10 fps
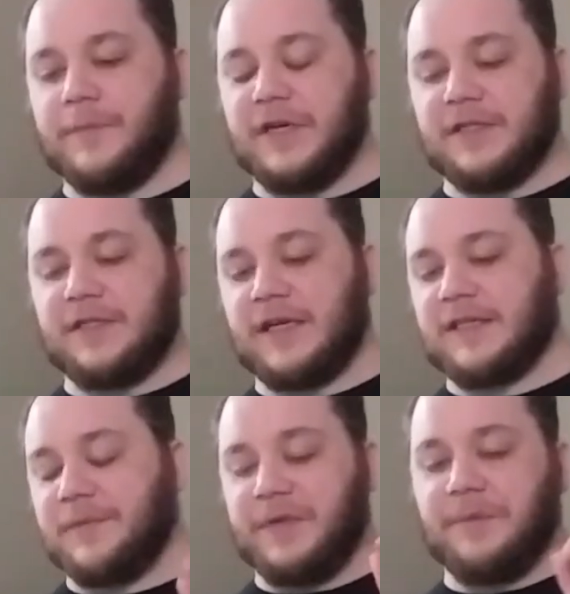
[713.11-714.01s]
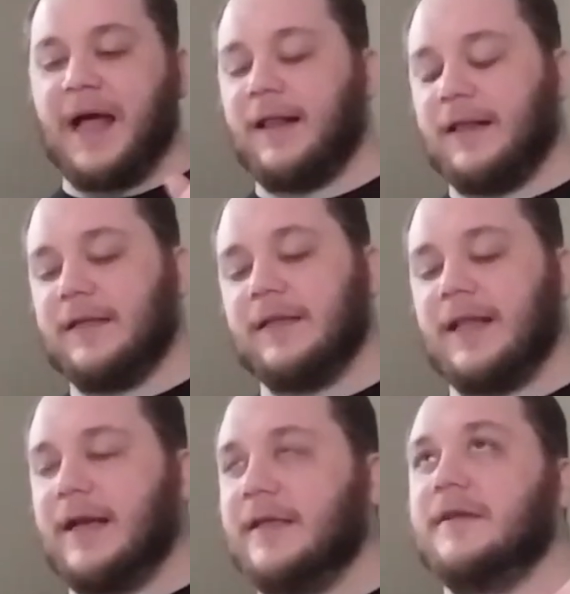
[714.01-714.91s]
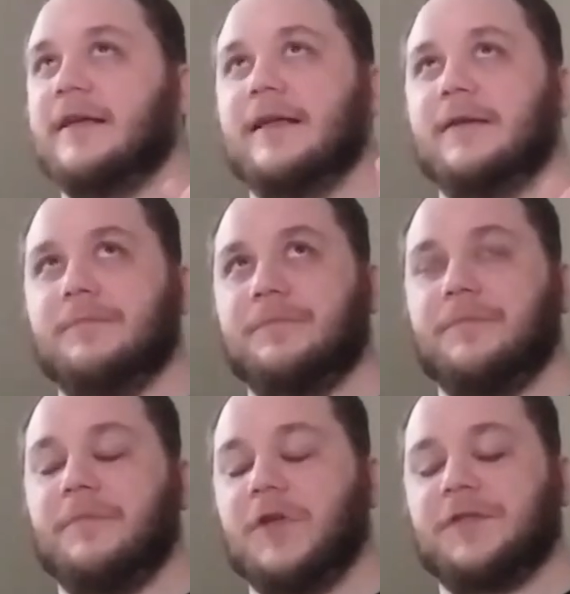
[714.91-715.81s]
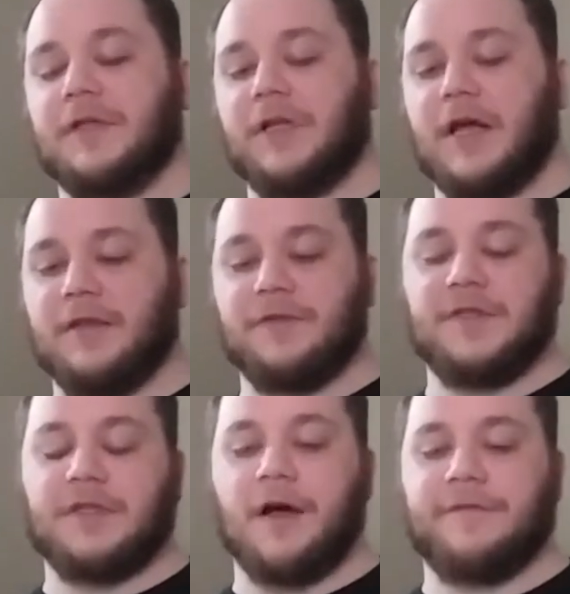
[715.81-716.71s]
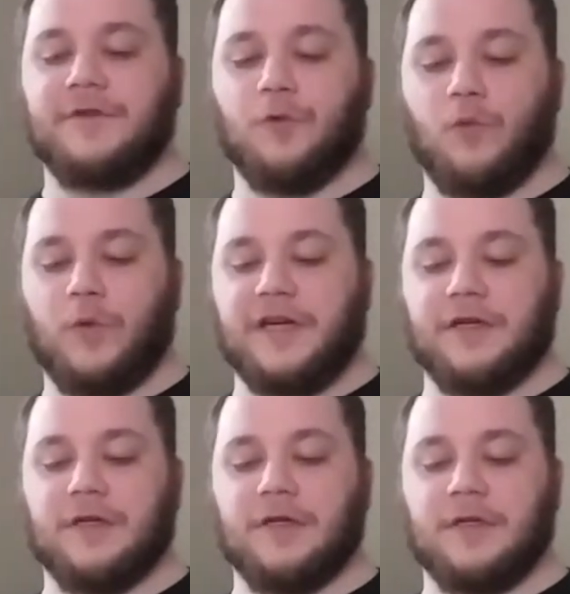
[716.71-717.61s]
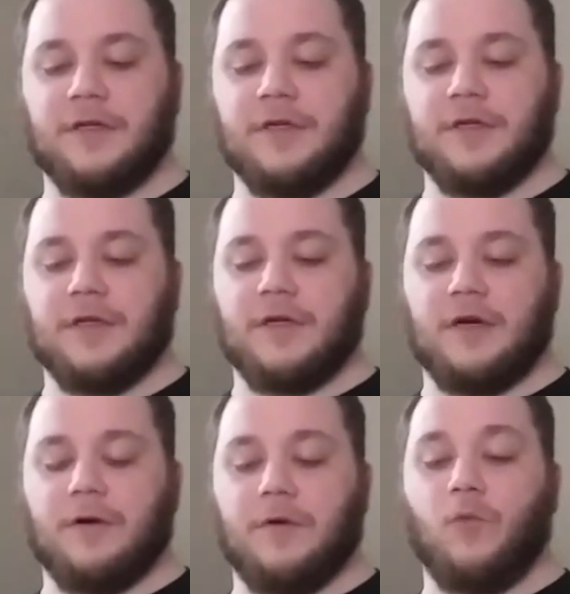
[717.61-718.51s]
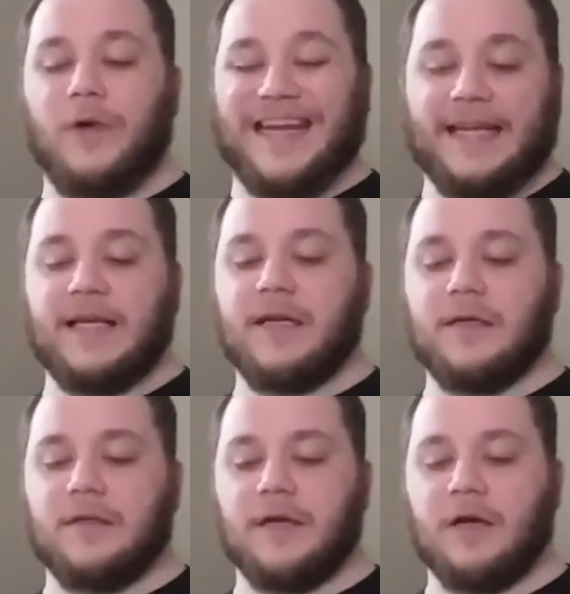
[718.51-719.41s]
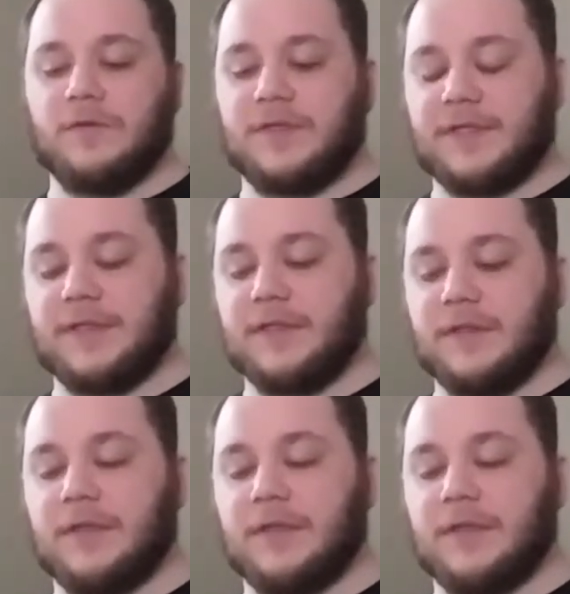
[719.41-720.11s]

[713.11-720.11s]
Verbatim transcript: creaminess takes the mid palate, and then it, mm-hmm. it mutes a lot of those softer, weeder or weedy notes.